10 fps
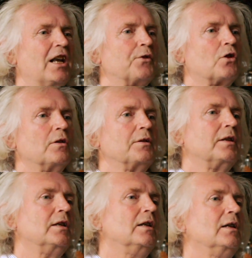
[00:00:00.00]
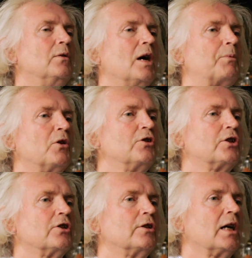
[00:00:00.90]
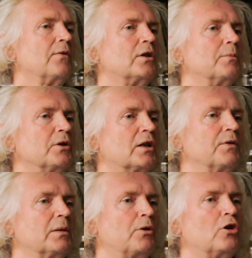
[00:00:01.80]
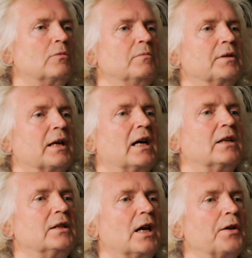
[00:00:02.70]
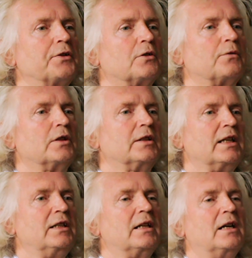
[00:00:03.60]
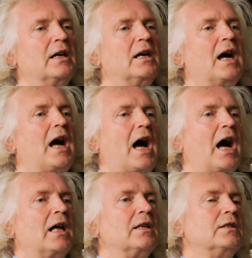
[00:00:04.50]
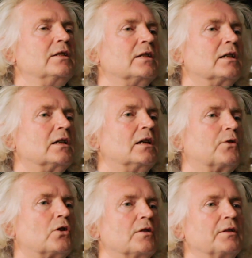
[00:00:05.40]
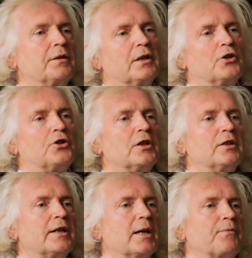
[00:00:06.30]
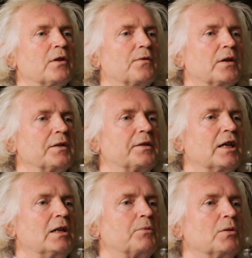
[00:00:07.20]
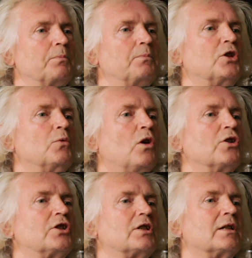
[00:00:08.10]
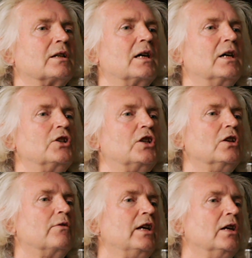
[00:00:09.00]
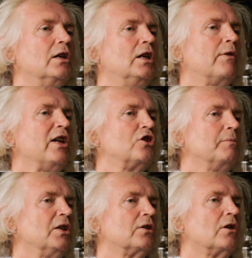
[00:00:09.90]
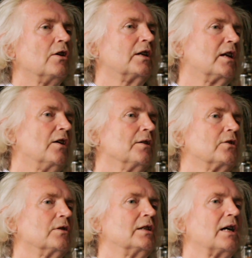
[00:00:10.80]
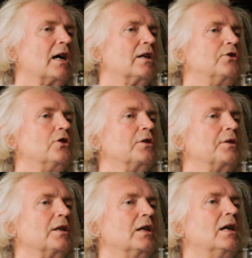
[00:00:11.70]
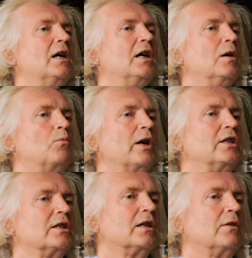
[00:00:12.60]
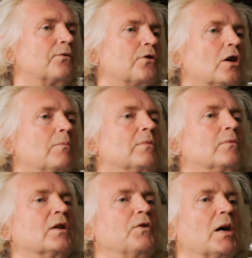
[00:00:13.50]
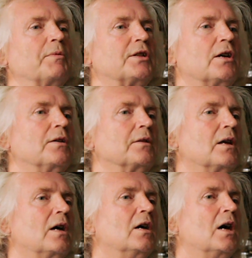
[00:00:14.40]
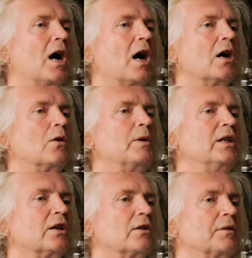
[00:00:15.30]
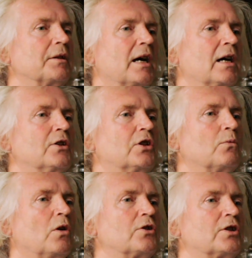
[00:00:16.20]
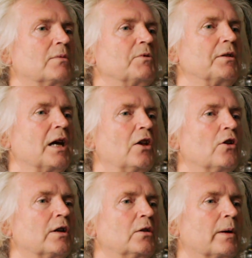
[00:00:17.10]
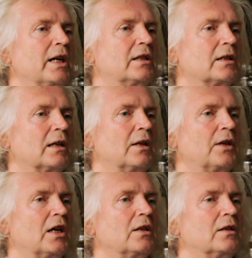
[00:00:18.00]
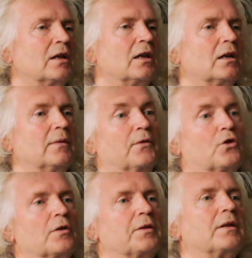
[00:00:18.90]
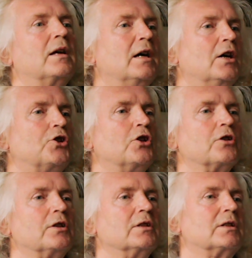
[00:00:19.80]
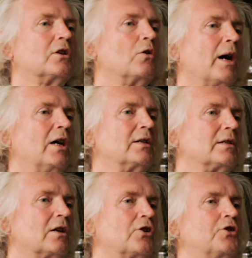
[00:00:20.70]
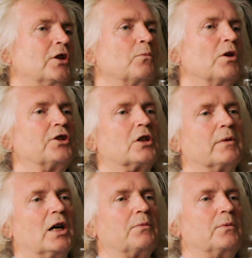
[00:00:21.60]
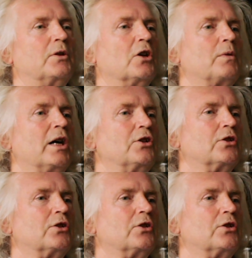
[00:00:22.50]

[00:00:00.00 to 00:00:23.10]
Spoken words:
And of course, he approached her, gave her a book of his poems, and he asked her for a date. And of course, she didn't turn up for the first date, but she watched. He arranged to meet her on Clare Street, and she could see him waiting from one of the upstairs windows, and she watched him to see how long he'd wait, and then of course she couldn't go out, or she didn't want to go out, we're not quite